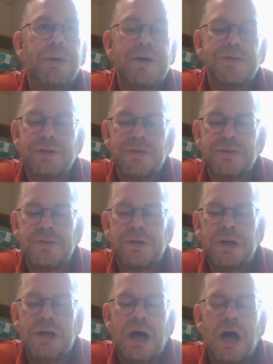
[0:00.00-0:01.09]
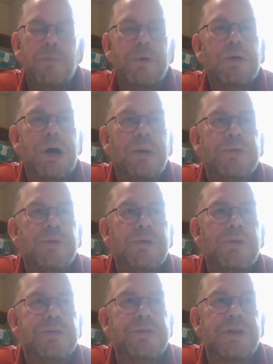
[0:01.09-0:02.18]
your questions and we'll come
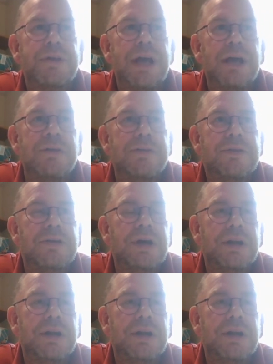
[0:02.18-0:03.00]
to those at the end.